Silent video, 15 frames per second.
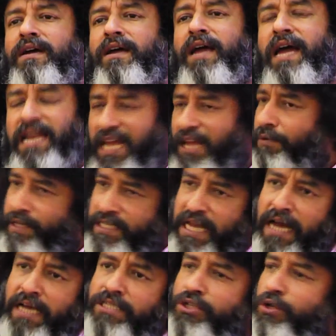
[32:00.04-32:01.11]
And he was
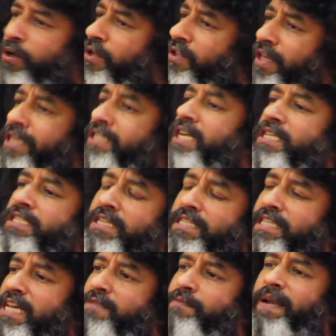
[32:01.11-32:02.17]
asked, "Do you think justice
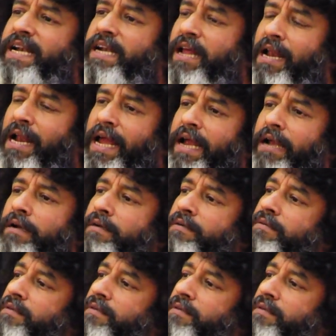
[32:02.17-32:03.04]
has been delayed?